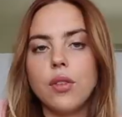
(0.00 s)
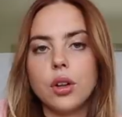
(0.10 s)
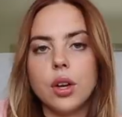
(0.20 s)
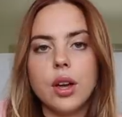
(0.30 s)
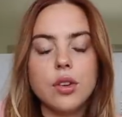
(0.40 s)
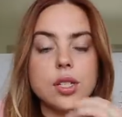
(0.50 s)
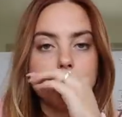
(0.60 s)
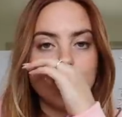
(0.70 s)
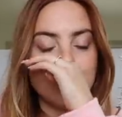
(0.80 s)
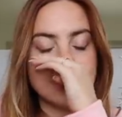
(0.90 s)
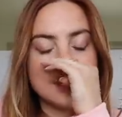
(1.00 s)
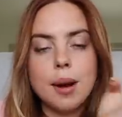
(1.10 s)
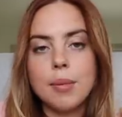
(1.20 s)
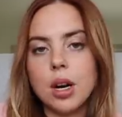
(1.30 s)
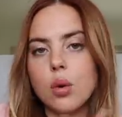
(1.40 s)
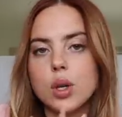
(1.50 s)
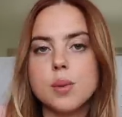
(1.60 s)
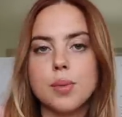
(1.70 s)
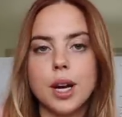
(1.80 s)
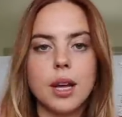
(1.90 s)
If you're looking for some new summer or
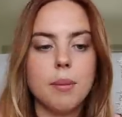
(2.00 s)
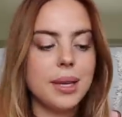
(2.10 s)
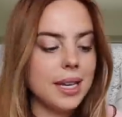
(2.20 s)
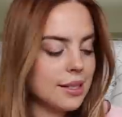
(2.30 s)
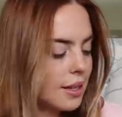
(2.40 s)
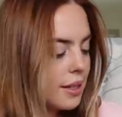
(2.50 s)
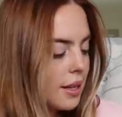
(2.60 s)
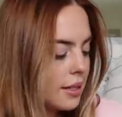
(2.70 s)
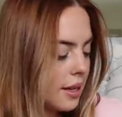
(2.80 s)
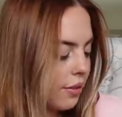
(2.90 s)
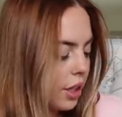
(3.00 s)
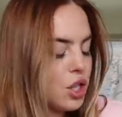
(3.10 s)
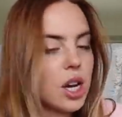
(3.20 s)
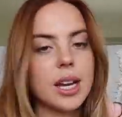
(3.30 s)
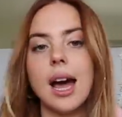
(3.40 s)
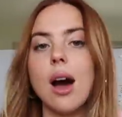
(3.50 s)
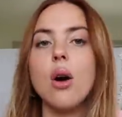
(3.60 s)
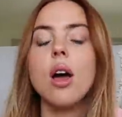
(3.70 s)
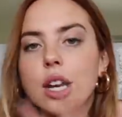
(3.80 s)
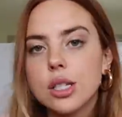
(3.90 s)
spring pieces, definitely check it
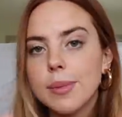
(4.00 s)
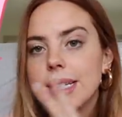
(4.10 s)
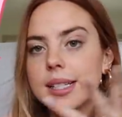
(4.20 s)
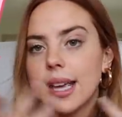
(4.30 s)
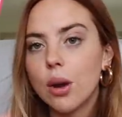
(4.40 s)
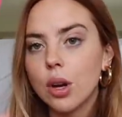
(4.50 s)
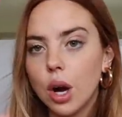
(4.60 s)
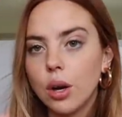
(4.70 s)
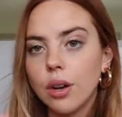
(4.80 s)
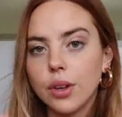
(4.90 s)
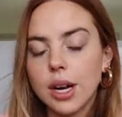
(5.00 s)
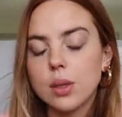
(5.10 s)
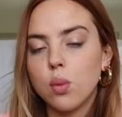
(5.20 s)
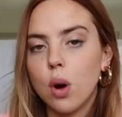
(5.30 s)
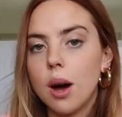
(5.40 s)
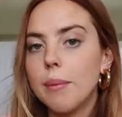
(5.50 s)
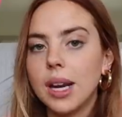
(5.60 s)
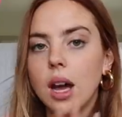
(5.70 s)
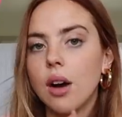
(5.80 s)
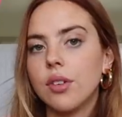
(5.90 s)
out. Here's my discount code if you guys want
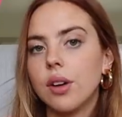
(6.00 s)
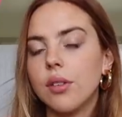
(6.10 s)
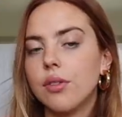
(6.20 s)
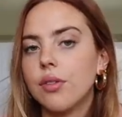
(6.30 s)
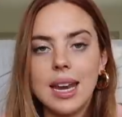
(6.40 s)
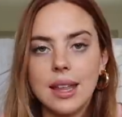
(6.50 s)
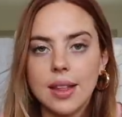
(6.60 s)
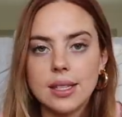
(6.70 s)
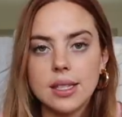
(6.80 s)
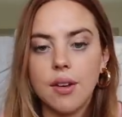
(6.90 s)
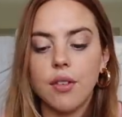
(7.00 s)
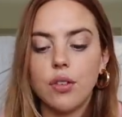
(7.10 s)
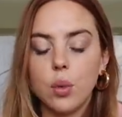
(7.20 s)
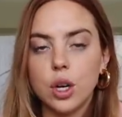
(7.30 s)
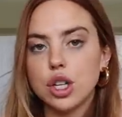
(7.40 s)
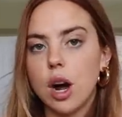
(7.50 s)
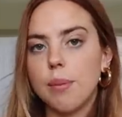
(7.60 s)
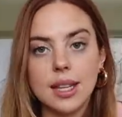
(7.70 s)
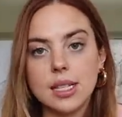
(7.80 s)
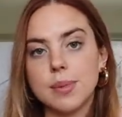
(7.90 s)
money off of any of that stuff. If you want to
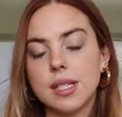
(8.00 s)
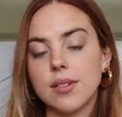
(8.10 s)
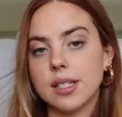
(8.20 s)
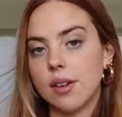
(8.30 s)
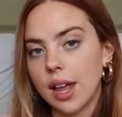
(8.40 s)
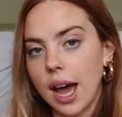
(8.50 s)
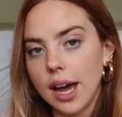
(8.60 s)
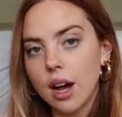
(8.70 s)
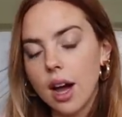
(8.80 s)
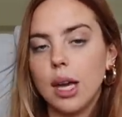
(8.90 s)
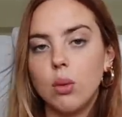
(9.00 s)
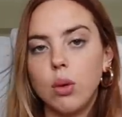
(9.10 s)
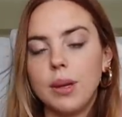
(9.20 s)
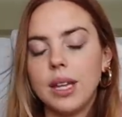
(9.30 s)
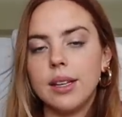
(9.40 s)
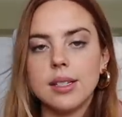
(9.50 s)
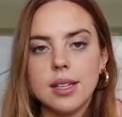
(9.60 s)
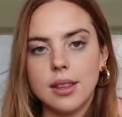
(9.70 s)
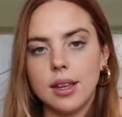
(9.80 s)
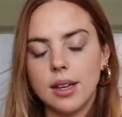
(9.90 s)
shop this specific stuff that I got, it will be linked
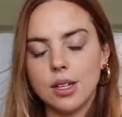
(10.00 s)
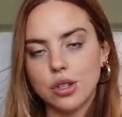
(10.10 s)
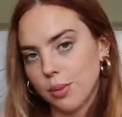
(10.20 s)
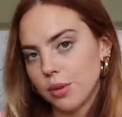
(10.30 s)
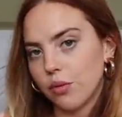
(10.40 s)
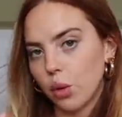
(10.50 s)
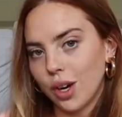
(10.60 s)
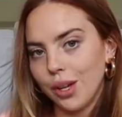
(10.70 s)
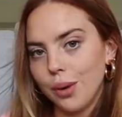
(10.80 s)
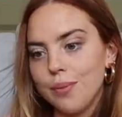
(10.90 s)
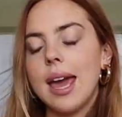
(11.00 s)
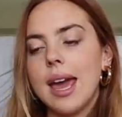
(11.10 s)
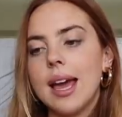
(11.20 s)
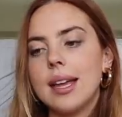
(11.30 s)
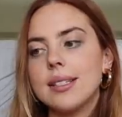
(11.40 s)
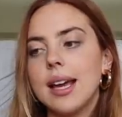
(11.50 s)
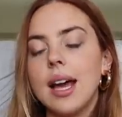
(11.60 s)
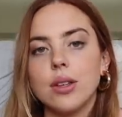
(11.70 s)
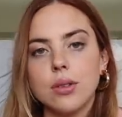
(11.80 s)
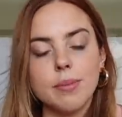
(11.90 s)
in the description for you. And
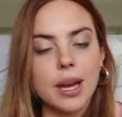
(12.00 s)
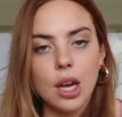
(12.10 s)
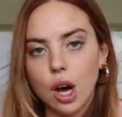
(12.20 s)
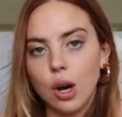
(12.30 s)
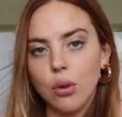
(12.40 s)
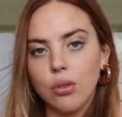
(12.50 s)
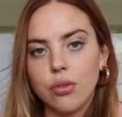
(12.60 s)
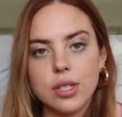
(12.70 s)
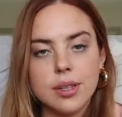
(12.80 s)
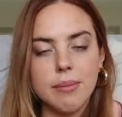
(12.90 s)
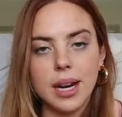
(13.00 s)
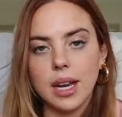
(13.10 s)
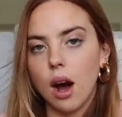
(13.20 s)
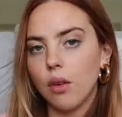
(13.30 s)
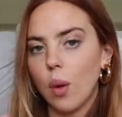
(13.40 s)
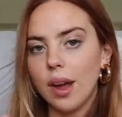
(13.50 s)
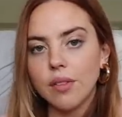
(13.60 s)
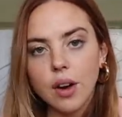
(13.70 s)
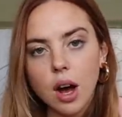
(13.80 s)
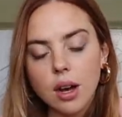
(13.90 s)
yeah, use my code for some money off
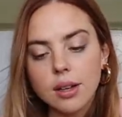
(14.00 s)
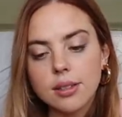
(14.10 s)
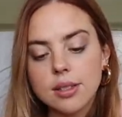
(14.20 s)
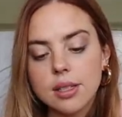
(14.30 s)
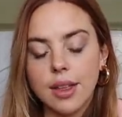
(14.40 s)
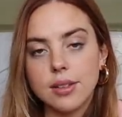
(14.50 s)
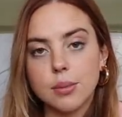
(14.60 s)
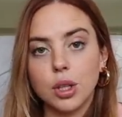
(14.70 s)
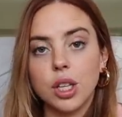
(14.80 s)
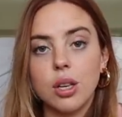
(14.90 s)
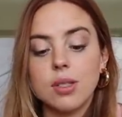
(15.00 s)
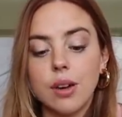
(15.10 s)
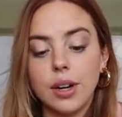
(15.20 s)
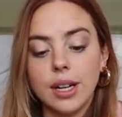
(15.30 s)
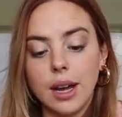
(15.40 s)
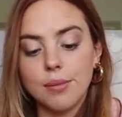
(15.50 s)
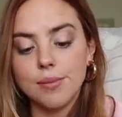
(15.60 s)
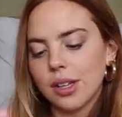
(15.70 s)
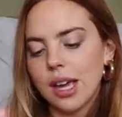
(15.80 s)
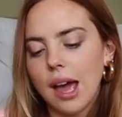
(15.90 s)
White Fox. They have some really cute stuff right now.
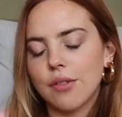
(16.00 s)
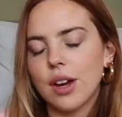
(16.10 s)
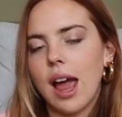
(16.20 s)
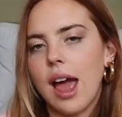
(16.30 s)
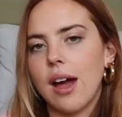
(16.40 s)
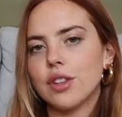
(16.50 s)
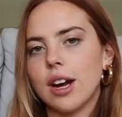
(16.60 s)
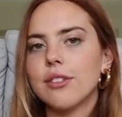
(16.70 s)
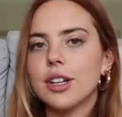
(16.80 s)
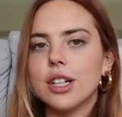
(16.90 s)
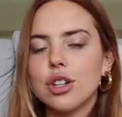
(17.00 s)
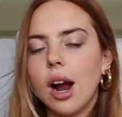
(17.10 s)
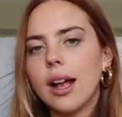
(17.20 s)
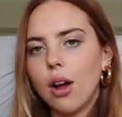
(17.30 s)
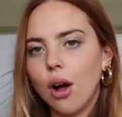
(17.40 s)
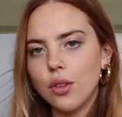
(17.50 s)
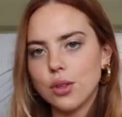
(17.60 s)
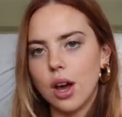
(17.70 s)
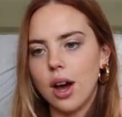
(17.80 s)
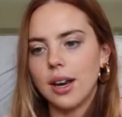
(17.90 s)
Literally, after, after every trying all
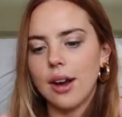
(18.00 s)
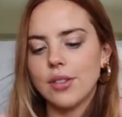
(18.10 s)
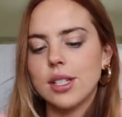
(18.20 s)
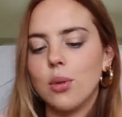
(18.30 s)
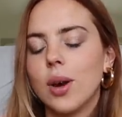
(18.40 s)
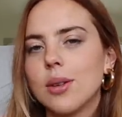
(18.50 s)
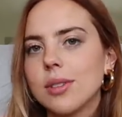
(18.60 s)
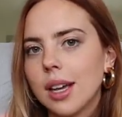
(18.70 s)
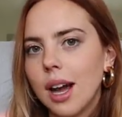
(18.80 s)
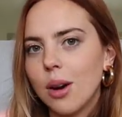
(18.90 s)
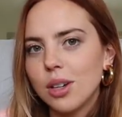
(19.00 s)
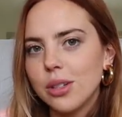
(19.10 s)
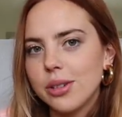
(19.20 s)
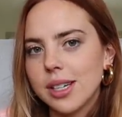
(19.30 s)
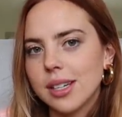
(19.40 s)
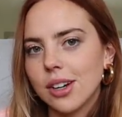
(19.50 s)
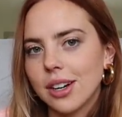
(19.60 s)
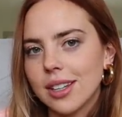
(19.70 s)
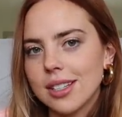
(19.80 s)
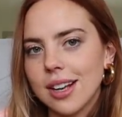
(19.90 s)
those on, every single one, I was like, I want to do a
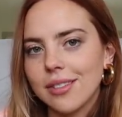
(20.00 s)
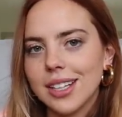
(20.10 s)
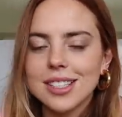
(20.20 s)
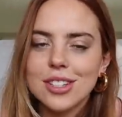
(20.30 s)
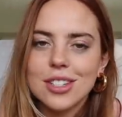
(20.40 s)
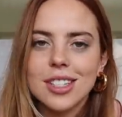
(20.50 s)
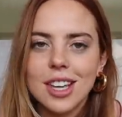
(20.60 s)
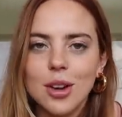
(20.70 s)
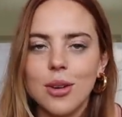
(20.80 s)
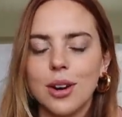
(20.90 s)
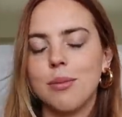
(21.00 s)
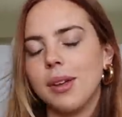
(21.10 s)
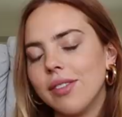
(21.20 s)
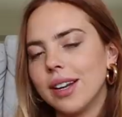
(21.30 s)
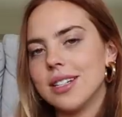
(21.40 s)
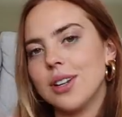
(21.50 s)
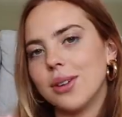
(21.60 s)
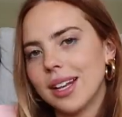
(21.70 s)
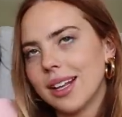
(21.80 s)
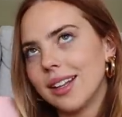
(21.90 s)
TikTok in this outfit because it's just cute and it would be fun to
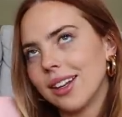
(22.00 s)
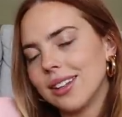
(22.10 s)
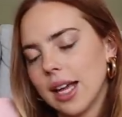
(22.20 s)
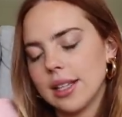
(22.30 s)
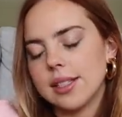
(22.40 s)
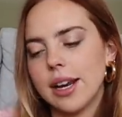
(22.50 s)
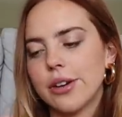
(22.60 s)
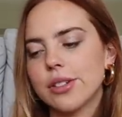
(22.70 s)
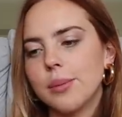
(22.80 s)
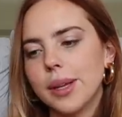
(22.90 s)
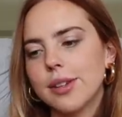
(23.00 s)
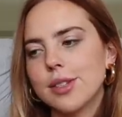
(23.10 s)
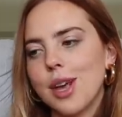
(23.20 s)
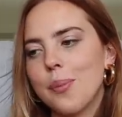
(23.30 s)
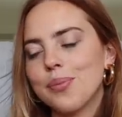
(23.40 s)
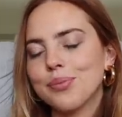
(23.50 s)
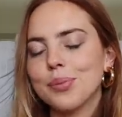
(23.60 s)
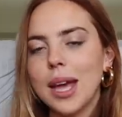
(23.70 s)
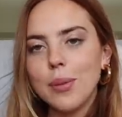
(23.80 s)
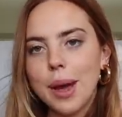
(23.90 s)
do like a little dance in it or something. So
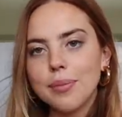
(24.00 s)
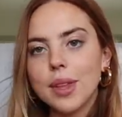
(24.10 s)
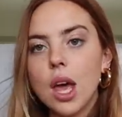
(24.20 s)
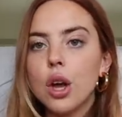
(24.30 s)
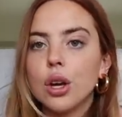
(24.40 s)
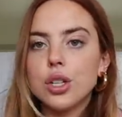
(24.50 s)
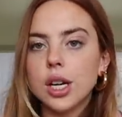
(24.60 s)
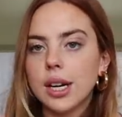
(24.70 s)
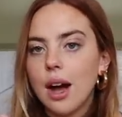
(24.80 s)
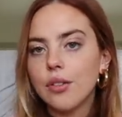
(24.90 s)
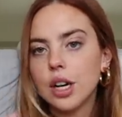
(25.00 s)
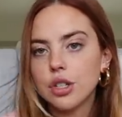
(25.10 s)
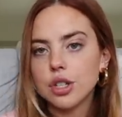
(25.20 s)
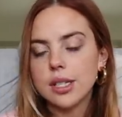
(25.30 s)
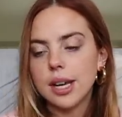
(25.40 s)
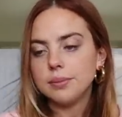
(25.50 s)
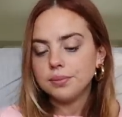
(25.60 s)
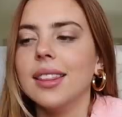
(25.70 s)
Anyway, eh? go check it out if you're interested.